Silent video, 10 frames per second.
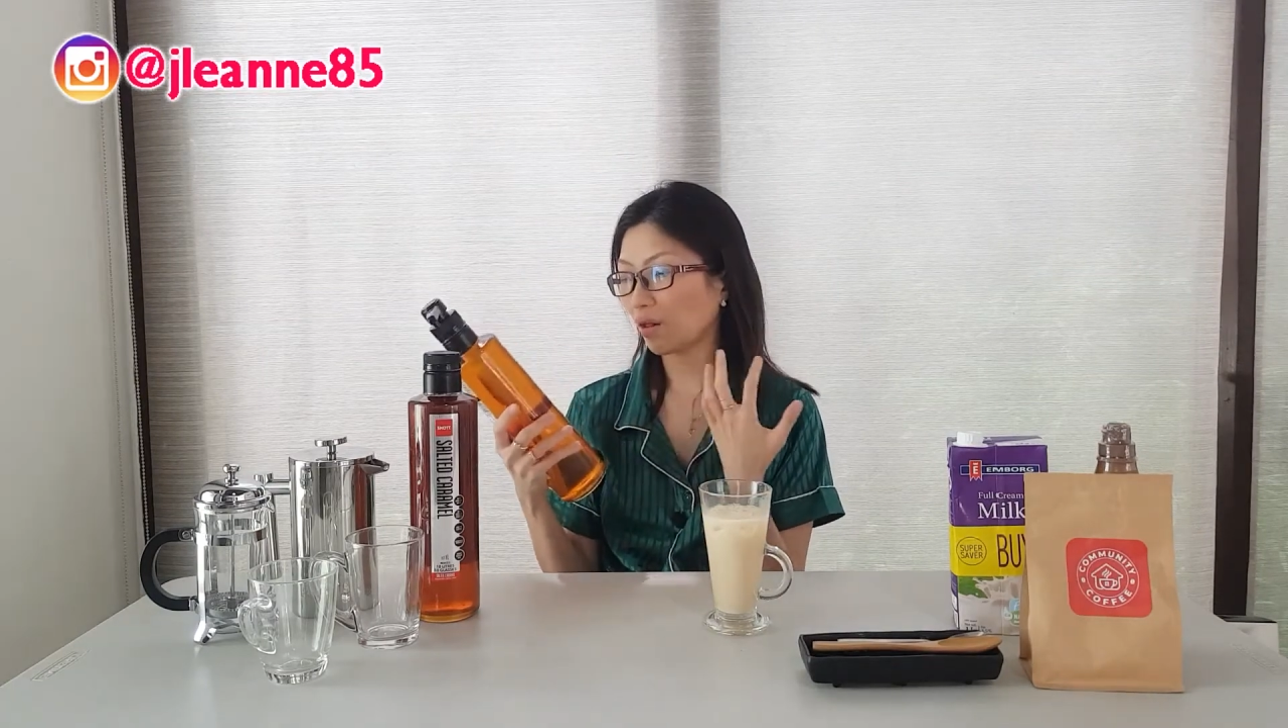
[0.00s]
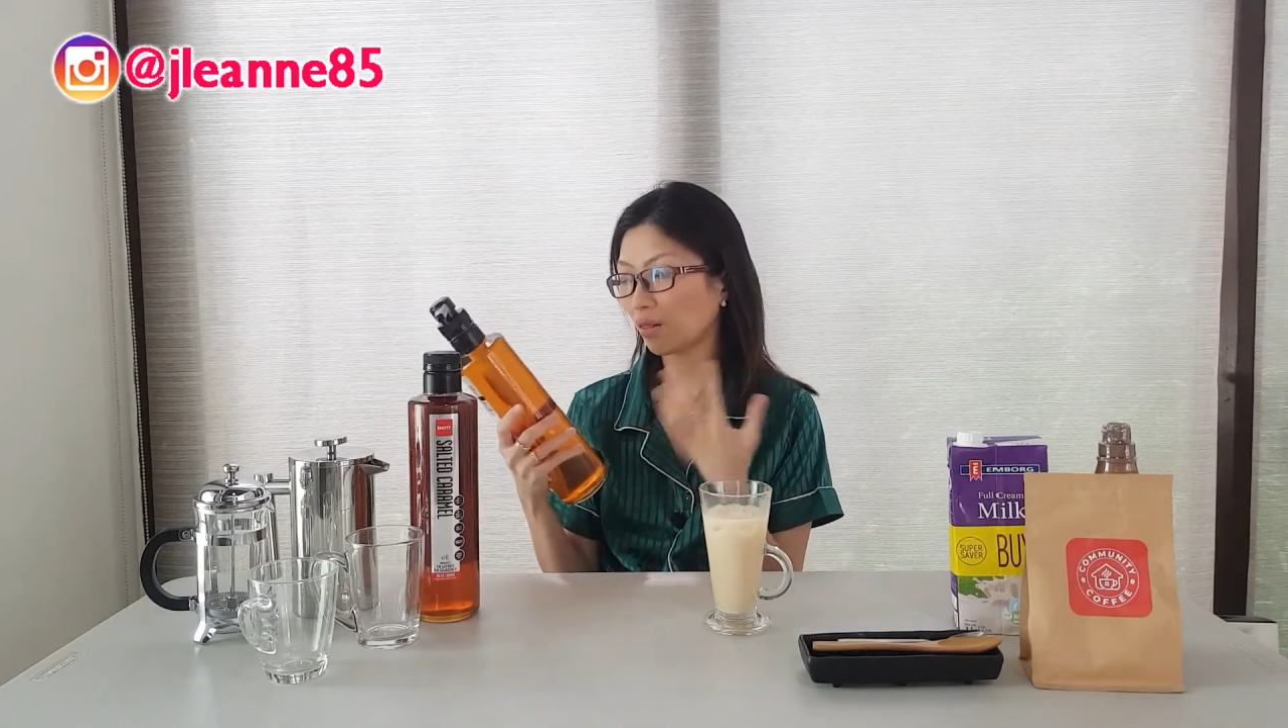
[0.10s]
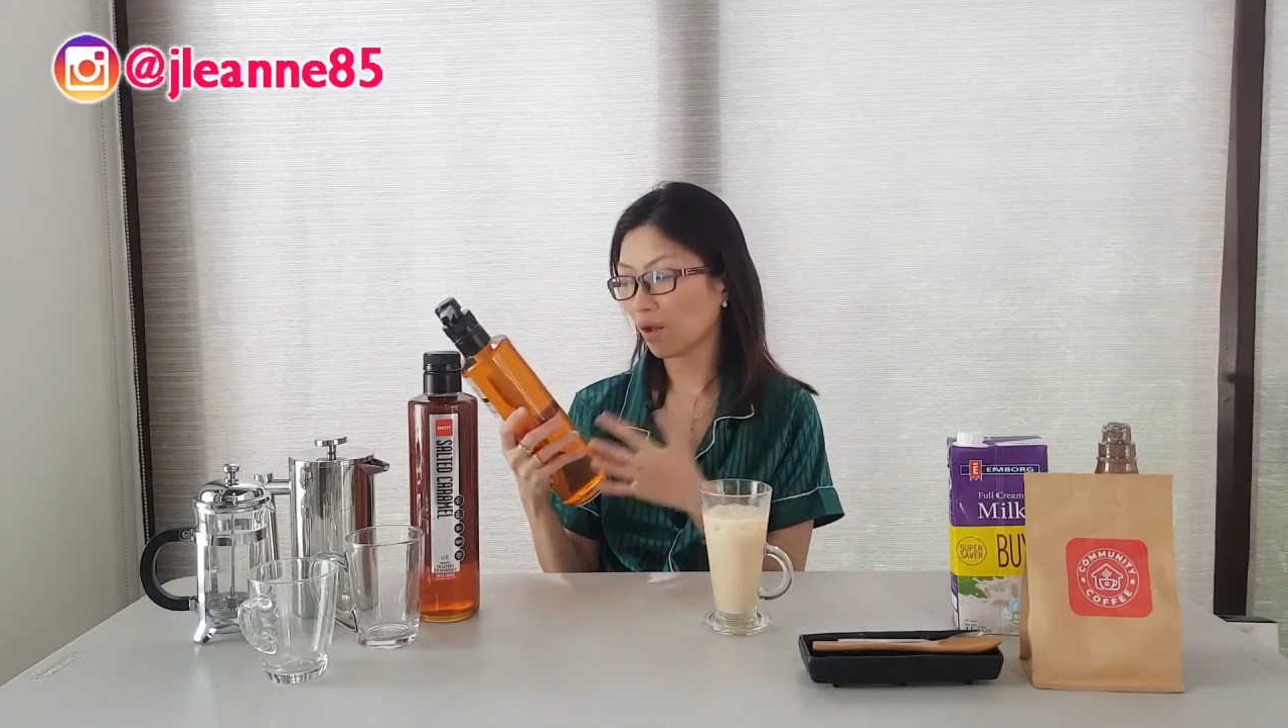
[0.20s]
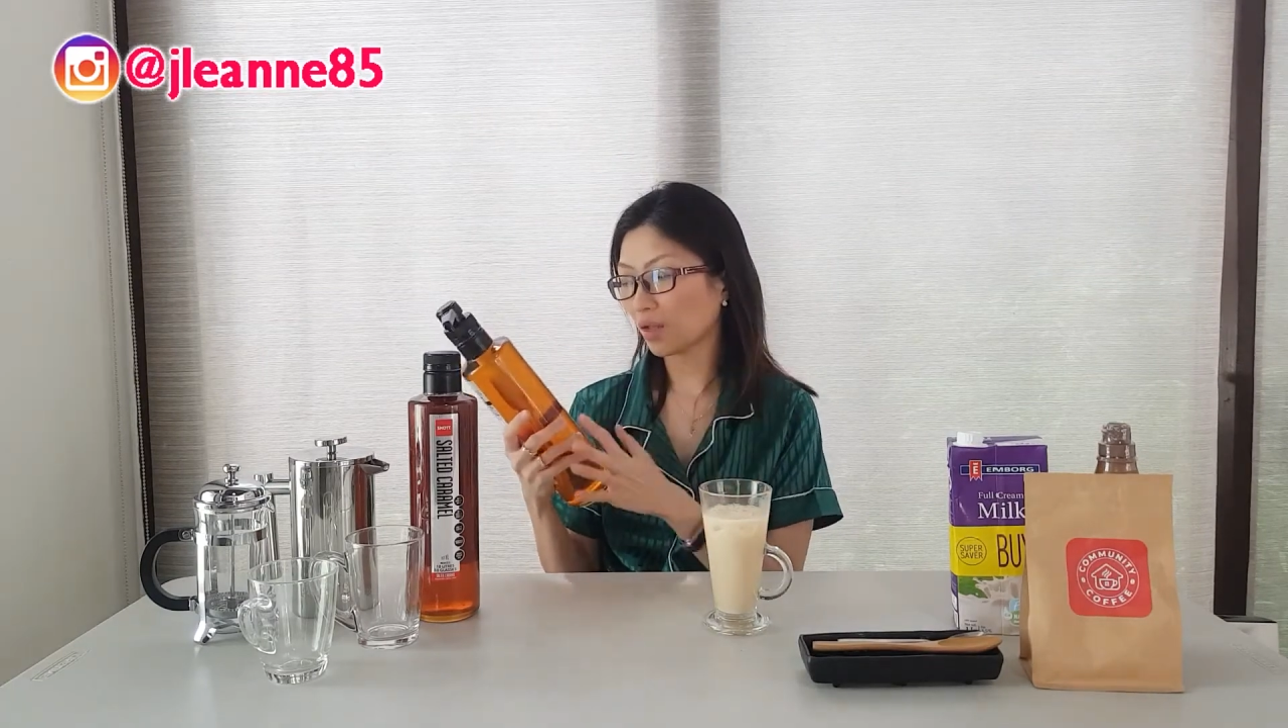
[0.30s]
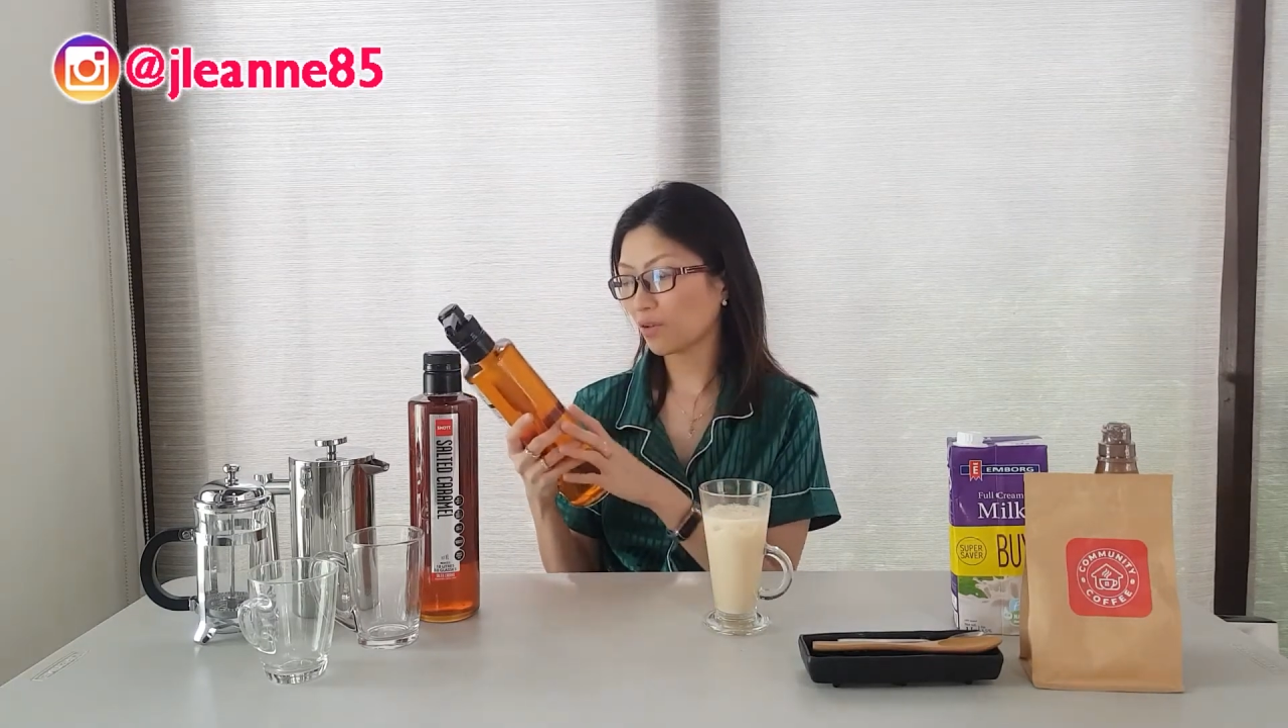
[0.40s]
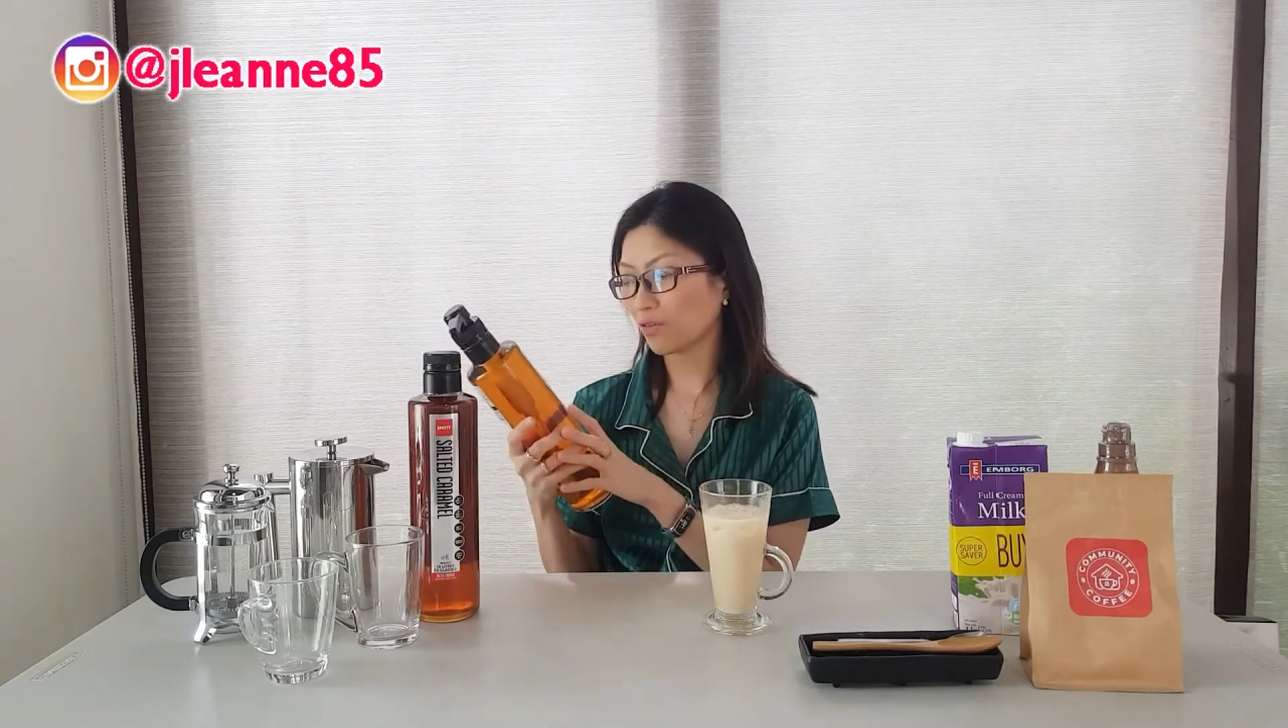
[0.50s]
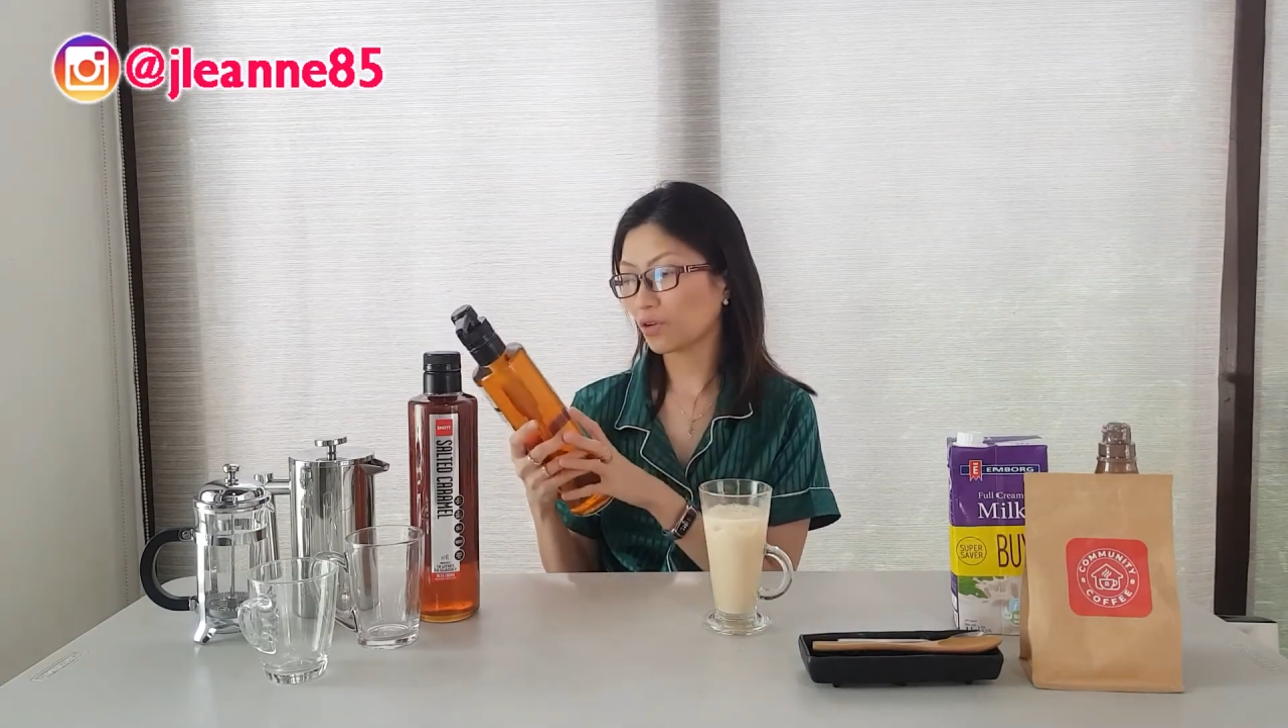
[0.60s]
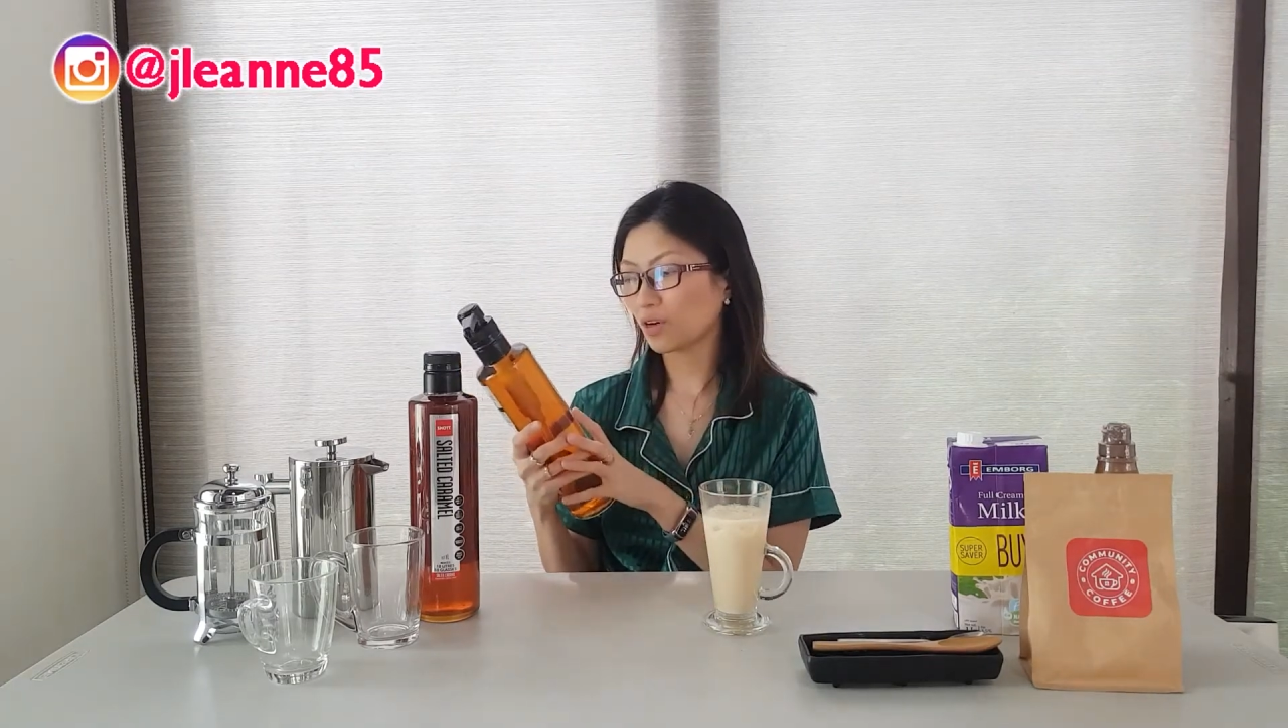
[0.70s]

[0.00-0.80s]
a lot of good